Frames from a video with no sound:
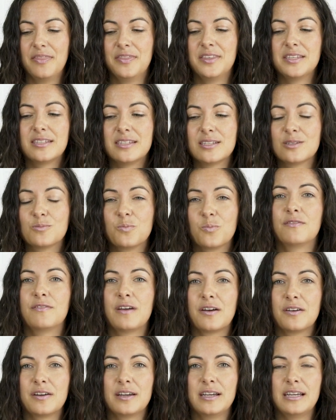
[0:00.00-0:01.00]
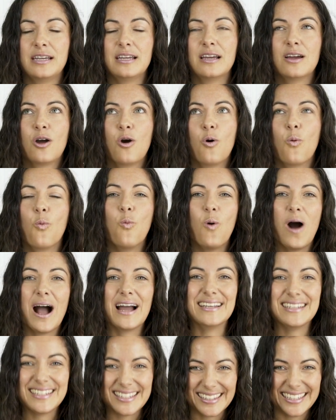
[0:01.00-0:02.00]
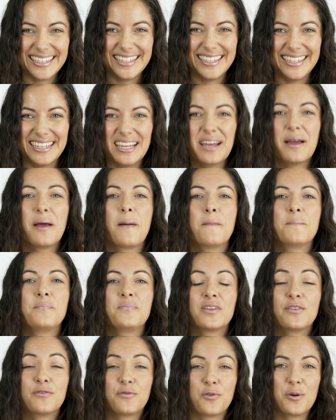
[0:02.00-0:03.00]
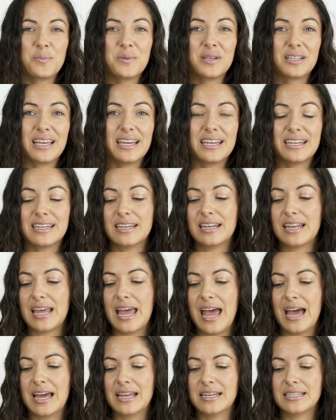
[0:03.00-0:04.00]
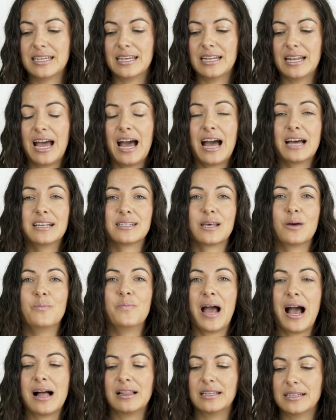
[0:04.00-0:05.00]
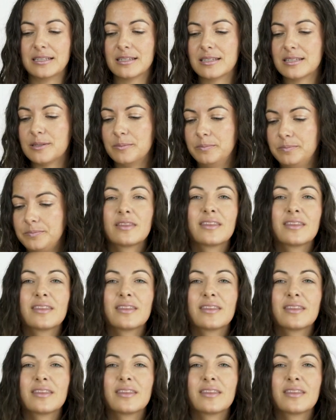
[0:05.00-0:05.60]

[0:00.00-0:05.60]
This is very wisely formulated, and it has a balance.